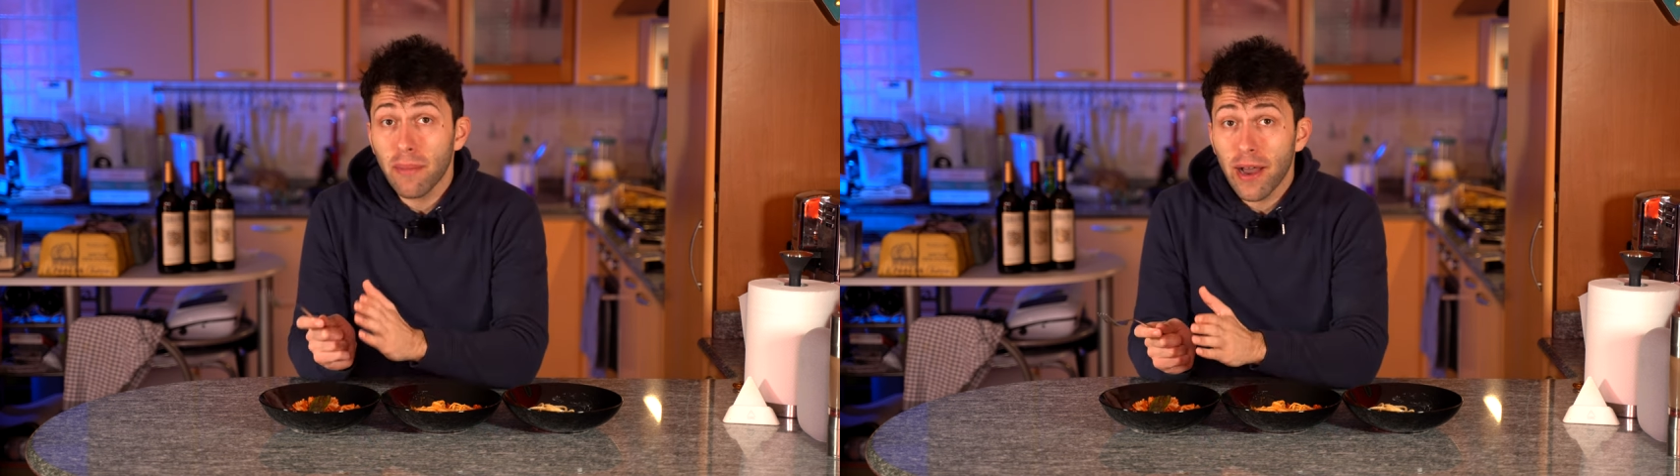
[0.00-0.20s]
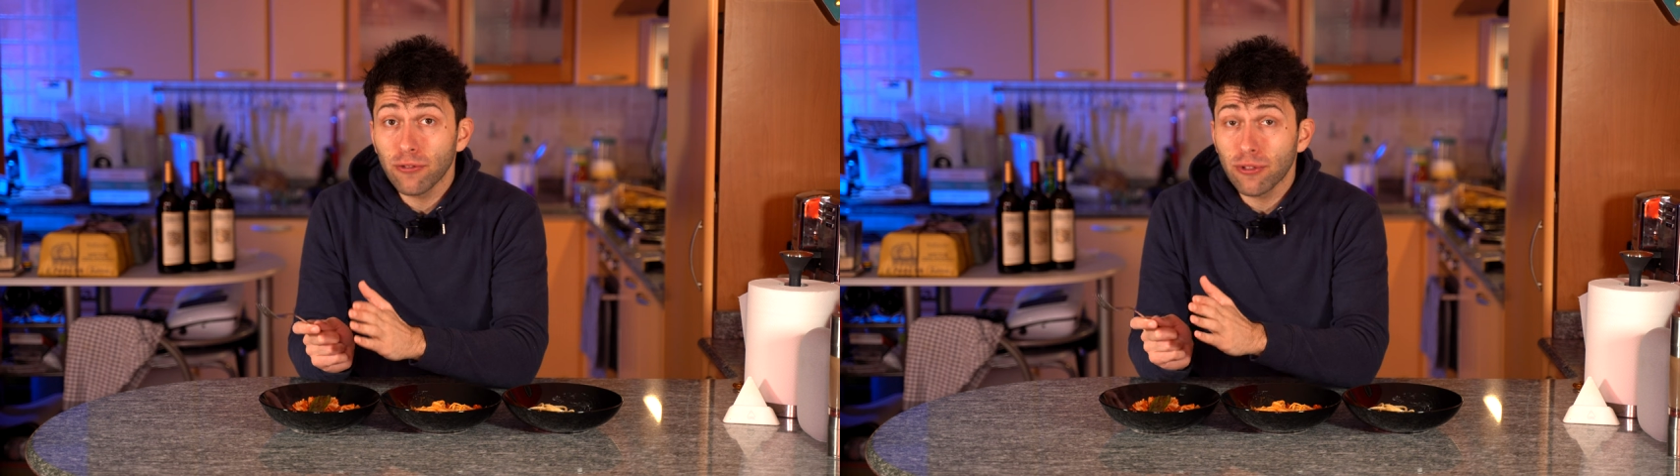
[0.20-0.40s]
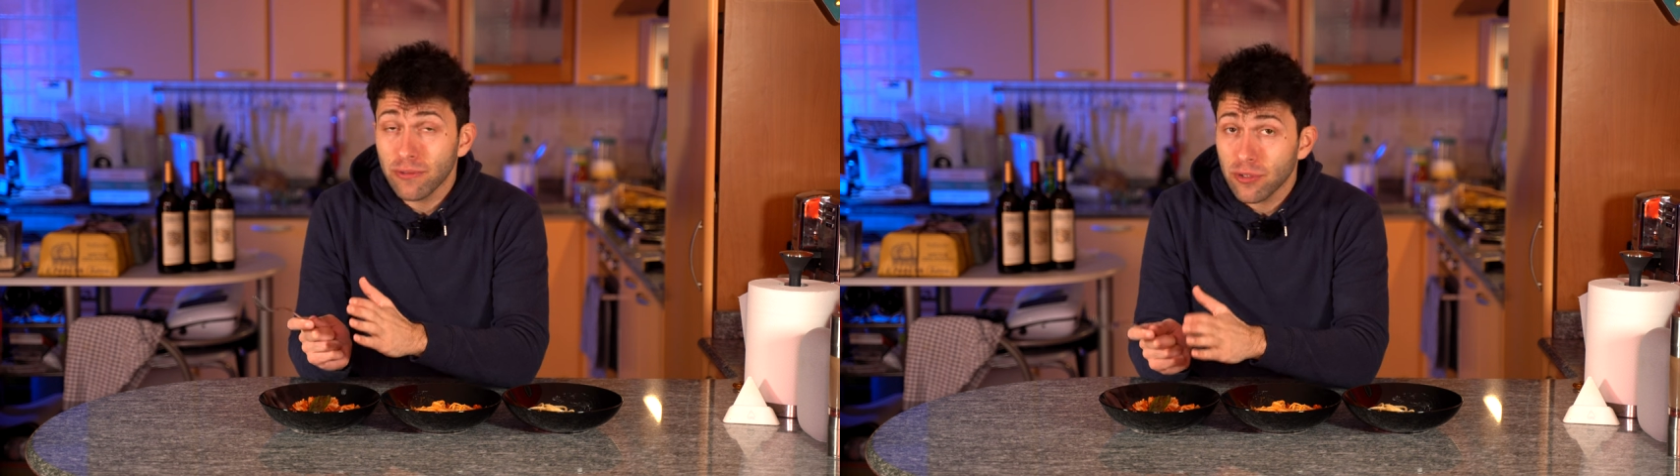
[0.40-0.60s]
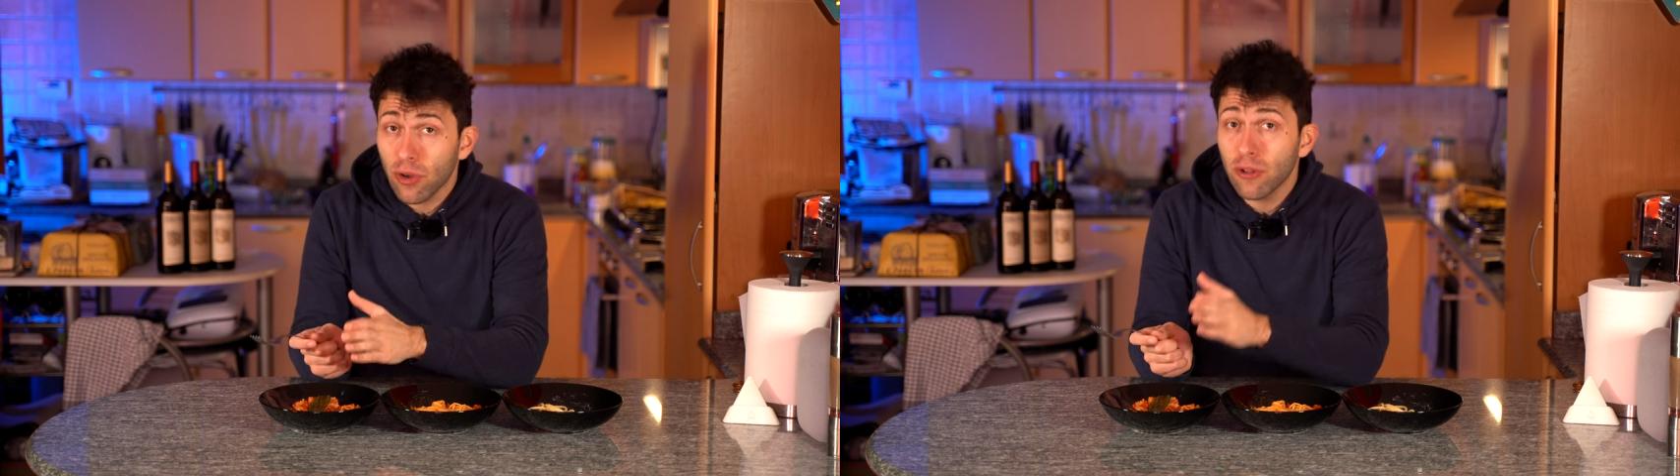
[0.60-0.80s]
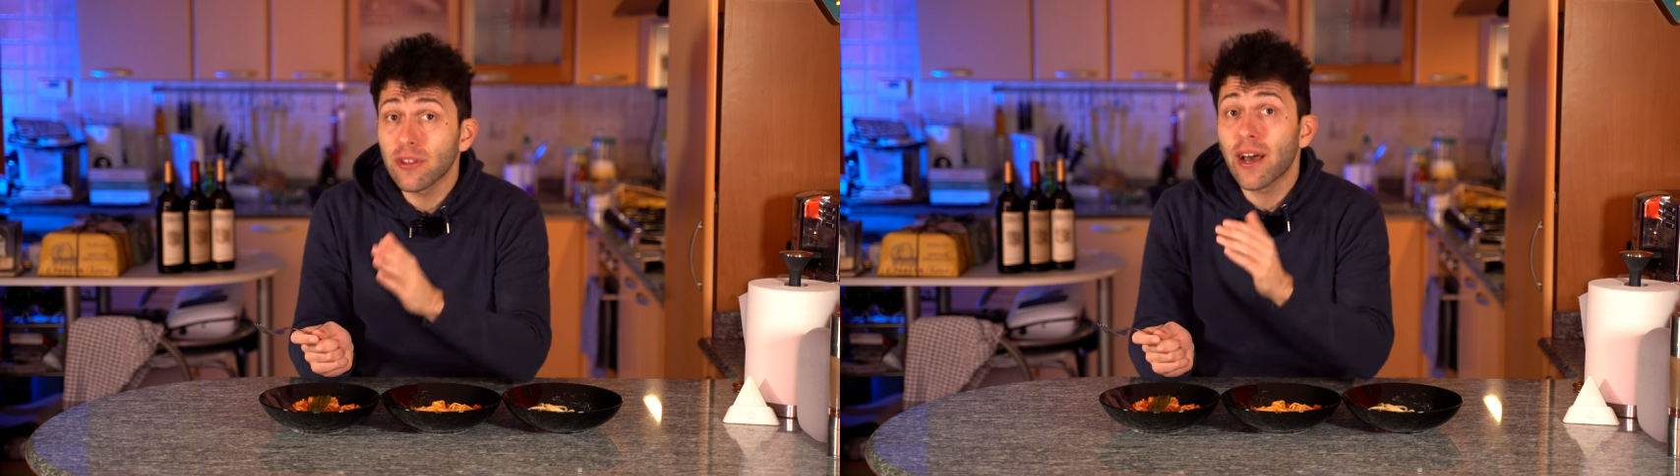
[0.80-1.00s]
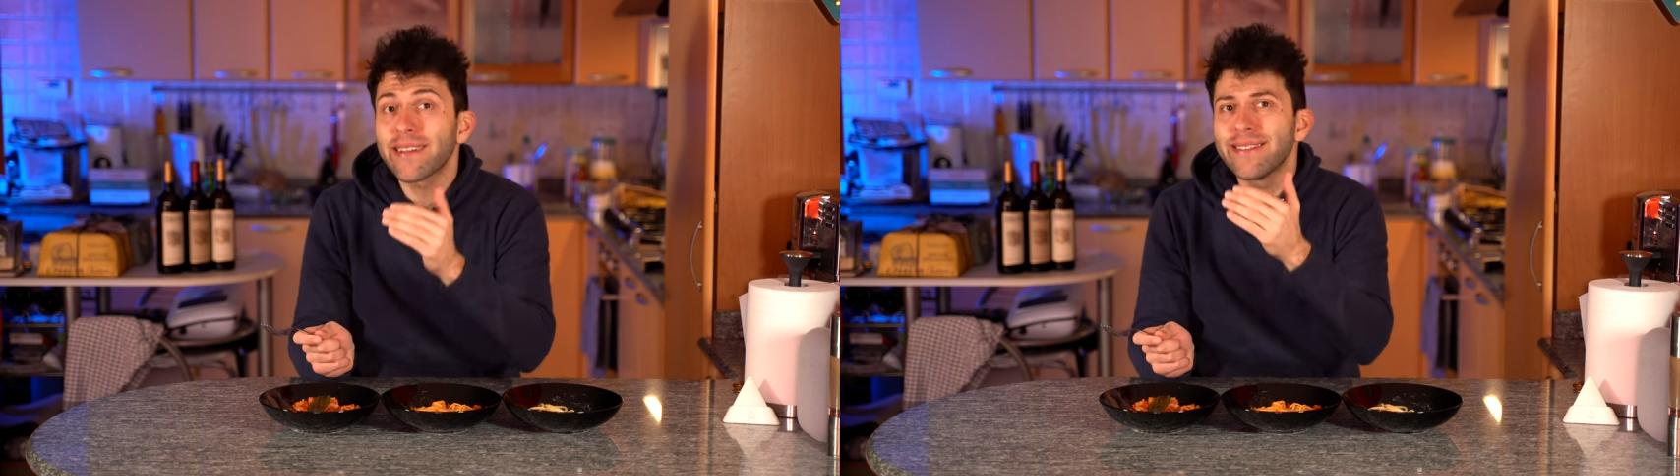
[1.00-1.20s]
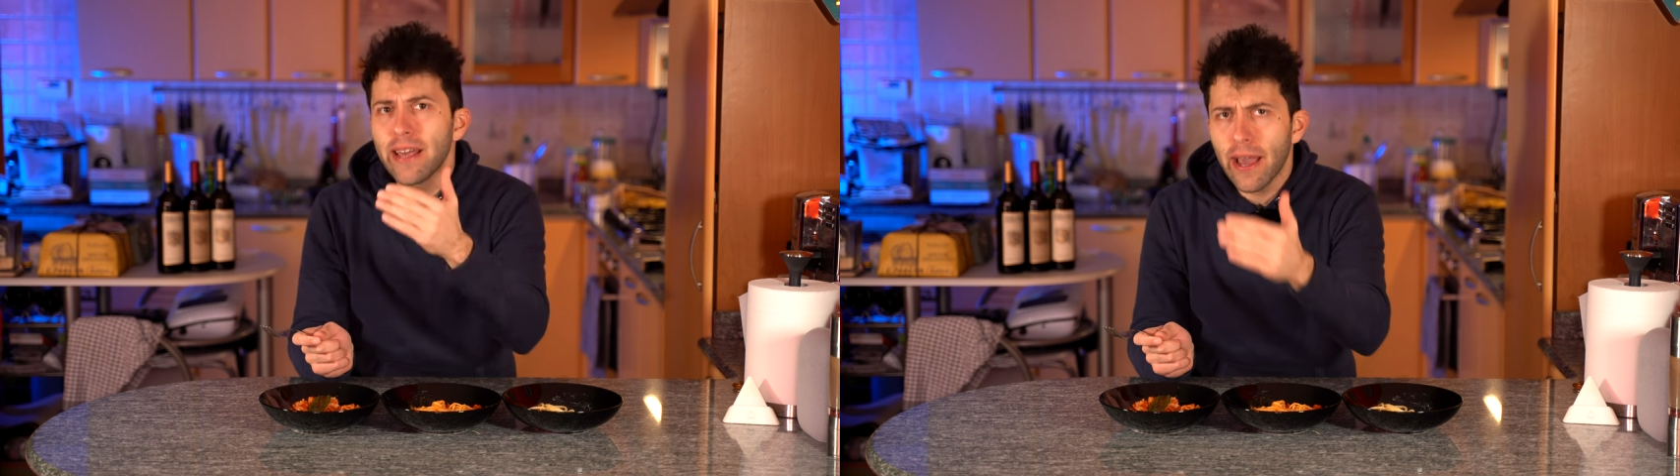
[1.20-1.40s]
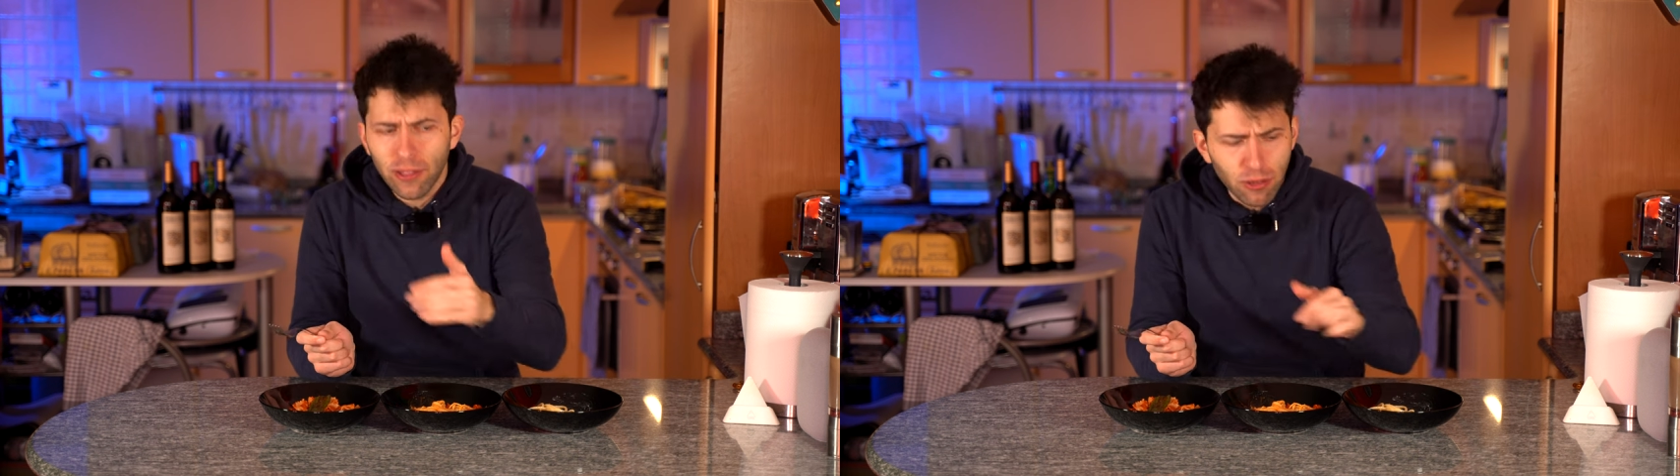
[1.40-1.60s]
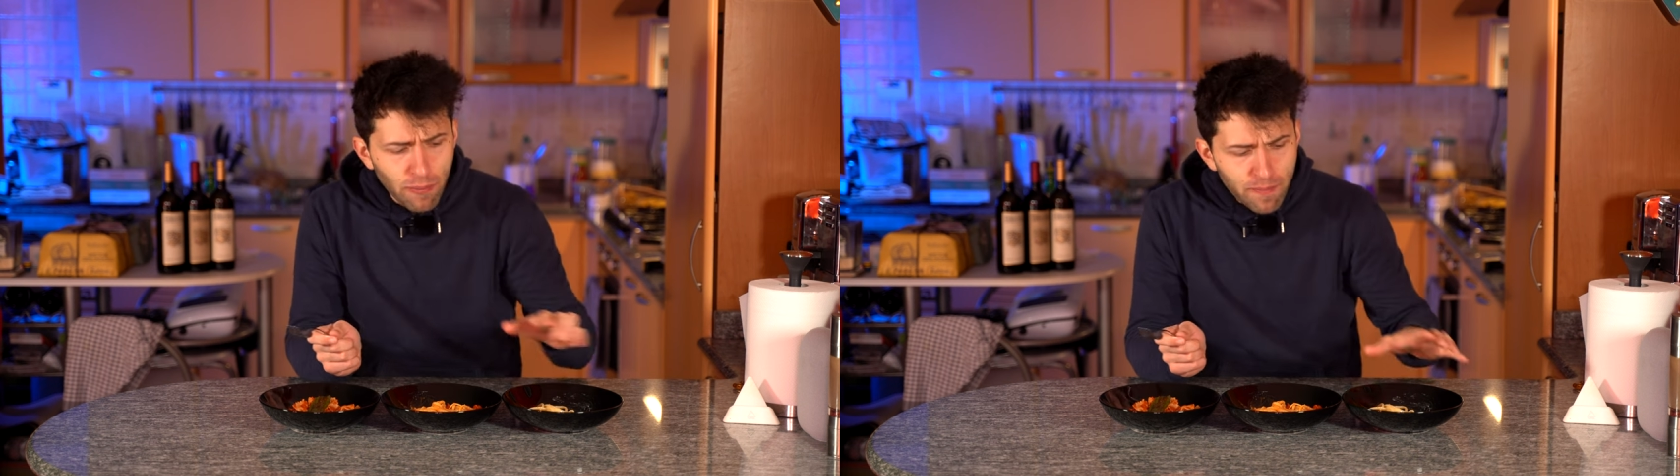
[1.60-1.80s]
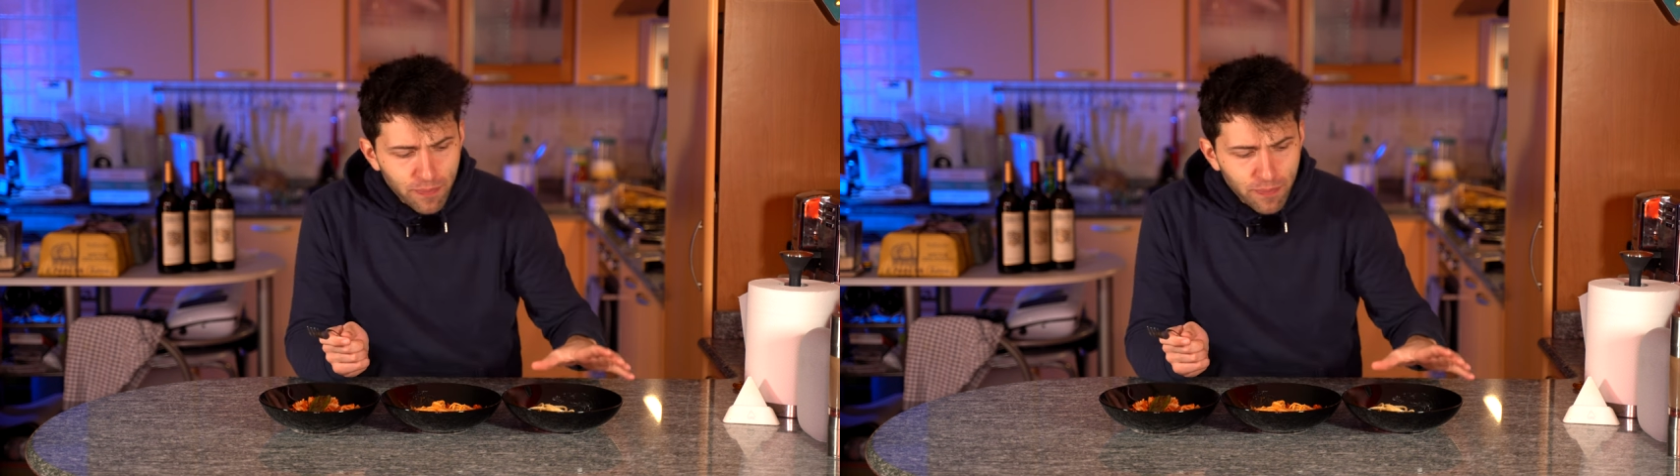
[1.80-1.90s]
amount of salt at the end